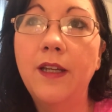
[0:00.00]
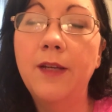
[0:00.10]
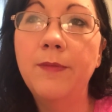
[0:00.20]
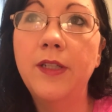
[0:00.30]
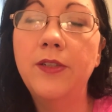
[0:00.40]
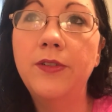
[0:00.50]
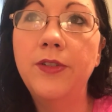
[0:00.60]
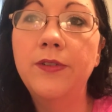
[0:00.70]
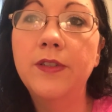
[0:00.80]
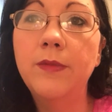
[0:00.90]
I'm going to do
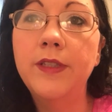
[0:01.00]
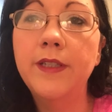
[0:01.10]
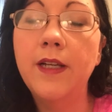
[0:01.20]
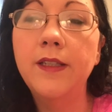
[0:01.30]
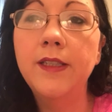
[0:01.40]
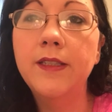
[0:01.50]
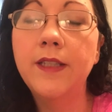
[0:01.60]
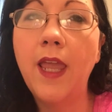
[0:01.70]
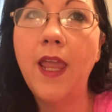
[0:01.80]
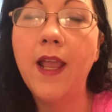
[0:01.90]
two summer
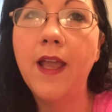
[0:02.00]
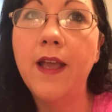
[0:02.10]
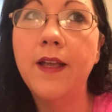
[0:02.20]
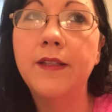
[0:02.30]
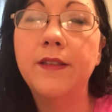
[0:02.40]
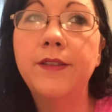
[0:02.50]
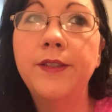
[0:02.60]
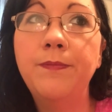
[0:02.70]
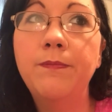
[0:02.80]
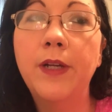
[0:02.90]
salads and
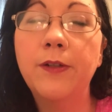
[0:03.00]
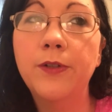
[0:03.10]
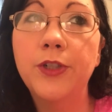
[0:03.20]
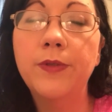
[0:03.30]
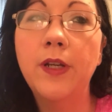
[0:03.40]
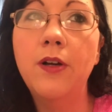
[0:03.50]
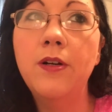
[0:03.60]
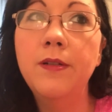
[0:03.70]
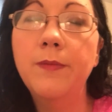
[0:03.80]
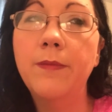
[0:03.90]
my grocery
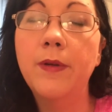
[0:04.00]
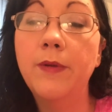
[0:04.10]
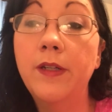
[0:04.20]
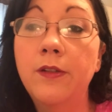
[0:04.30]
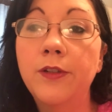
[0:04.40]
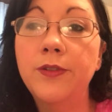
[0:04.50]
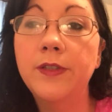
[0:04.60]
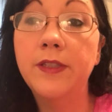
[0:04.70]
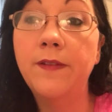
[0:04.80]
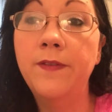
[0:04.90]
haul. I'm on my way to
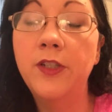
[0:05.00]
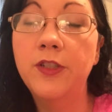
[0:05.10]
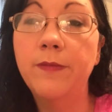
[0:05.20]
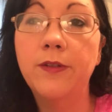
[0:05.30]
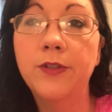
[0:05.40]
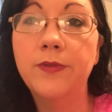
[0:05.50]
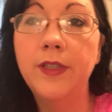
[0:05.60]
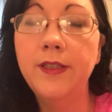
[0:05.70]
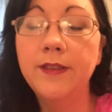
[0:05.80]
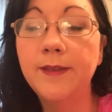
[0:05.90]
groceries. I have to finish my grocery
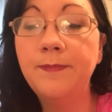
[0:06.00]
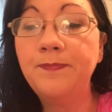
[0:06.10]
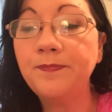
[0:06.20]
list.